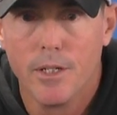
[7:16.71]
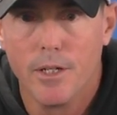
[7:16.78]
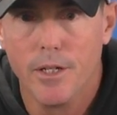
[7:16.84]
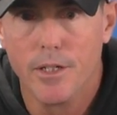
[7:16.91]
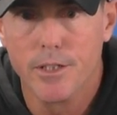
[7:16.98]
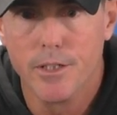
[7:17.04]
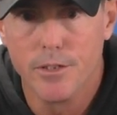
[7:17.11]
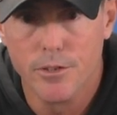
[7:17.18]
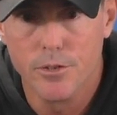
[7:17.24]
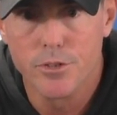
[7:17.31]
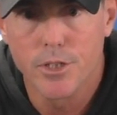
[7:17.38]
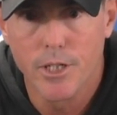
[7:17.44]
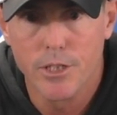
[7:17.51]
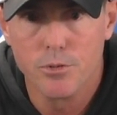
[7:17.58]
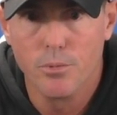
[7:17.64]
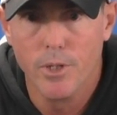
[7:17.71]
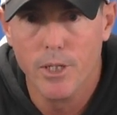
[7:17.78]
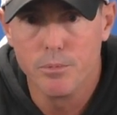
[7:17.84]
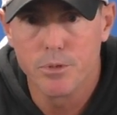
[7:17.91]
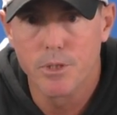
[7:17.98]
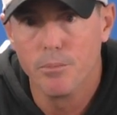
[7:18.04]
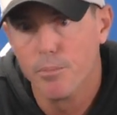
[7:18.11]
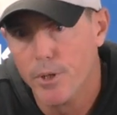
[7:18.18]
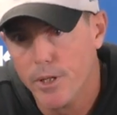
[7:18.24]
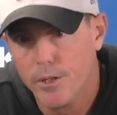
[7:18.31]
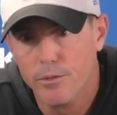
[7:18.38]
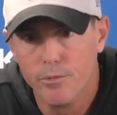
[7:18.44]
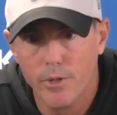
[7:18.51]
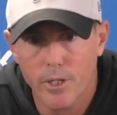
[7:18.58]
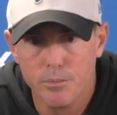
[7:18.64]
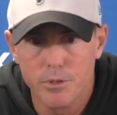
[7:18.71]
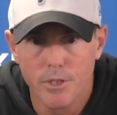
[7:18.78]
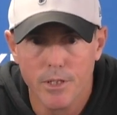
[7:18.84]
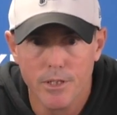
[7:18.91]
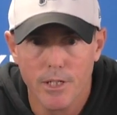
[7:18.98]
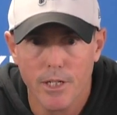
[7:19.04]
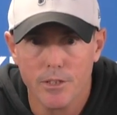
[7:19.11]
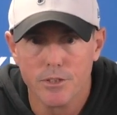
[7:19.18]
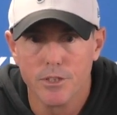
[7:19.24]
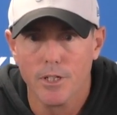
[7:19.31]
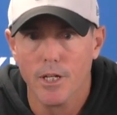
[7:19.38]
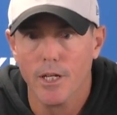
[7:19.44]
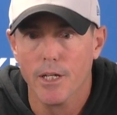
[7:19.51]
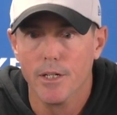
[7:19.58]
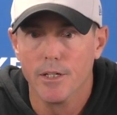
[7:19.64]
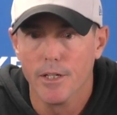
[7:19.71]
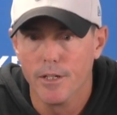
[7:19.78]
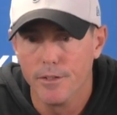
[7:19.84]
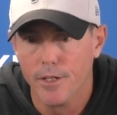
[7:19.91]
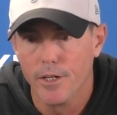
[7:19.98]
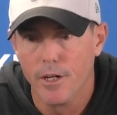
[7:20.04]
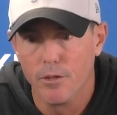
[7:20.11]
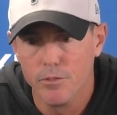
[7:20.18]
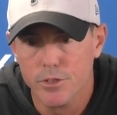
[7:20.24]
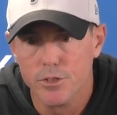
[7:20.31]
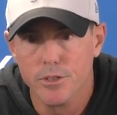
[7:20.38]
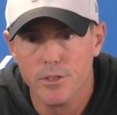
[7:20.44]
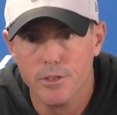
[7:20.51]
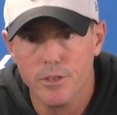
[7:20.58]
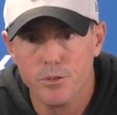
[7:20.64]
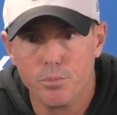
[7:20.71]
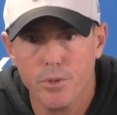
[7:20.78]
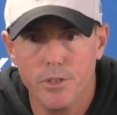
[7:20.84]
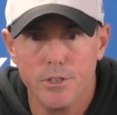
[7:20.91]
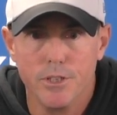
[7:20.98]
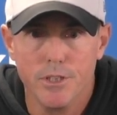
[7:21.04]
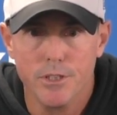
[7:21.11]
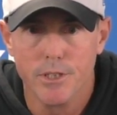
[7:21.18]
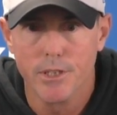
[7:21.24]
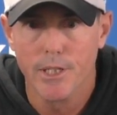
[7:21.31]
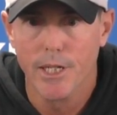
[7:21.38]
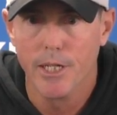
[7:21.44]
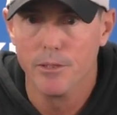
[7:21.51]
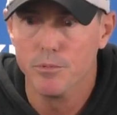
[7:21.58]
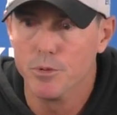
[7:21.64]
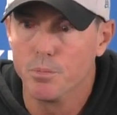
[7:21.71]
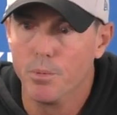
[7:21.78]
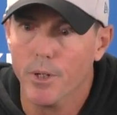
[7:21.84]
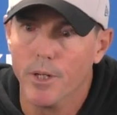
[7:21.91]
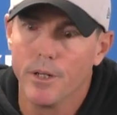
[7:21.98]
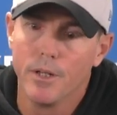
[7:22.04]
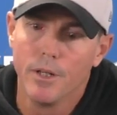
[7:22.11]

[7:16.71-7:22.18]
uh, getting those guys reps, competitive reps on the outside, and then obviously these preseason games. But